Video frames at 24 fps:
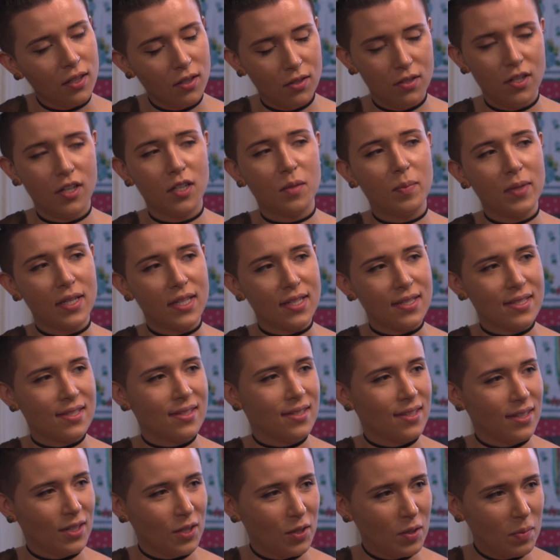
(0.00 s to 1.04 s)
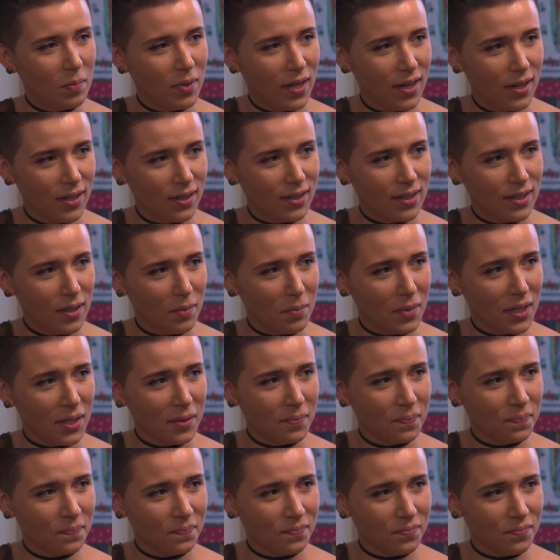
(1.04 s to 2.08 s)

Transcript: in a dark place and you apply to Columbia.